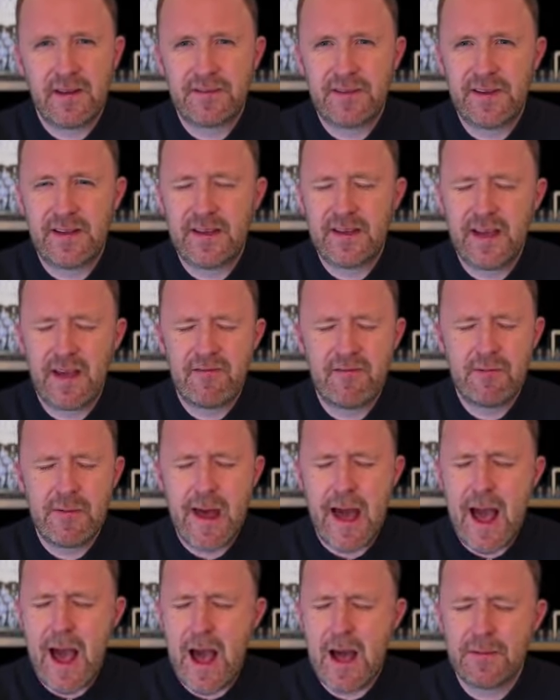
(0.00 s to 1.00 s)
I think he gave him
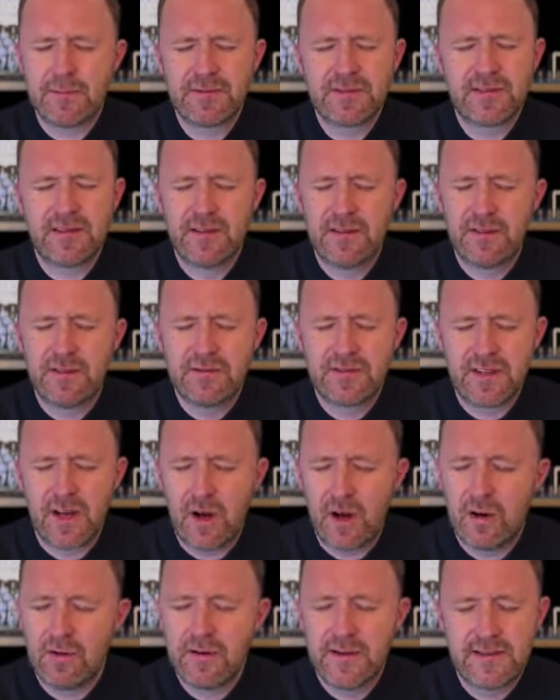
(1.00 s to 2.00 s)
an absolute
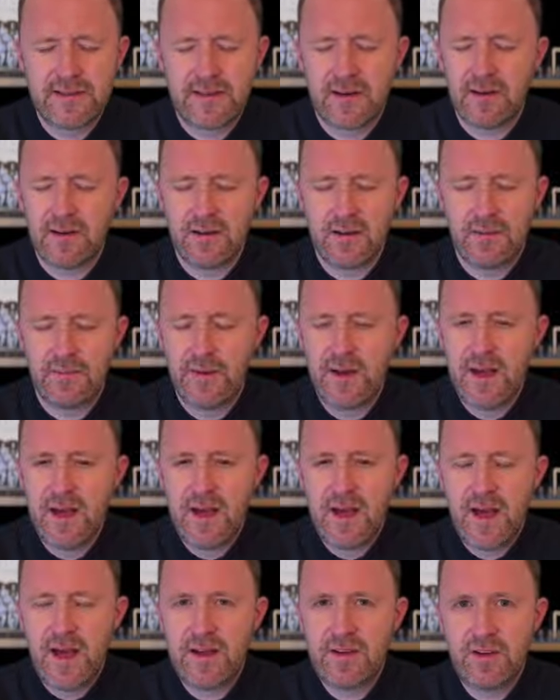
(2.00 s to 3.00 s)
torrid time,
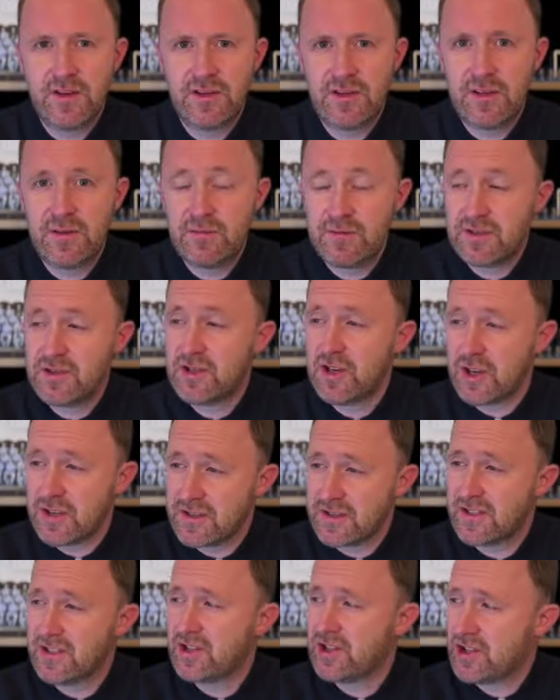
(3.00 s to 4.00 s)
and it was
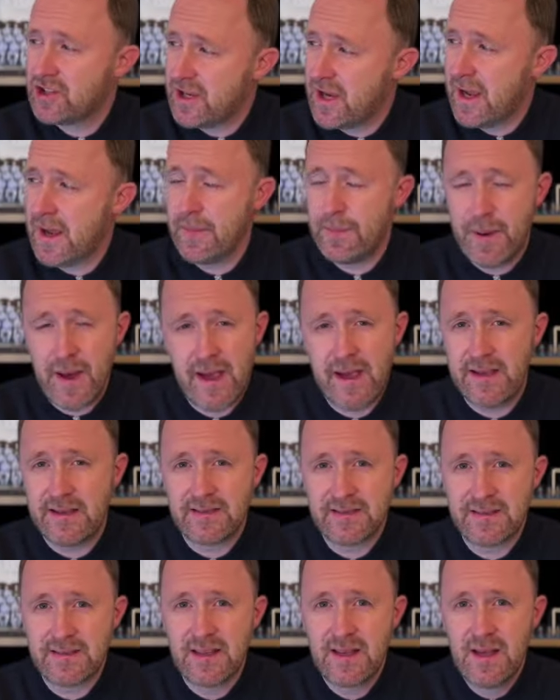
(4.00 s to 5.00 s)
just sheer
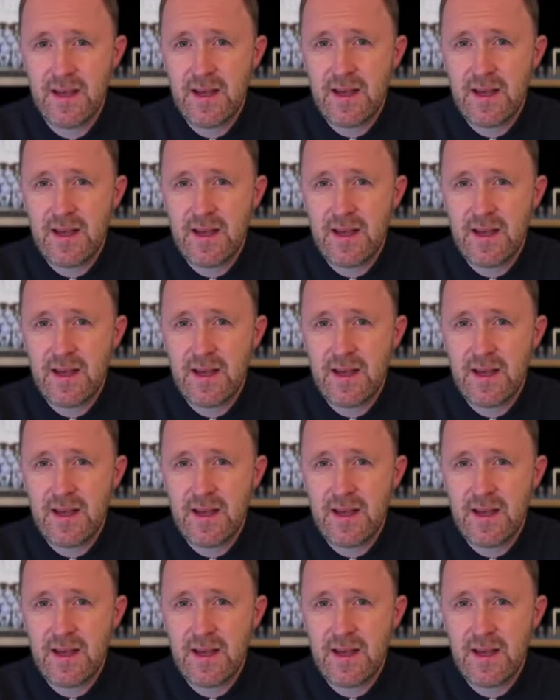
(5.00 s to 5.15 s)
pace.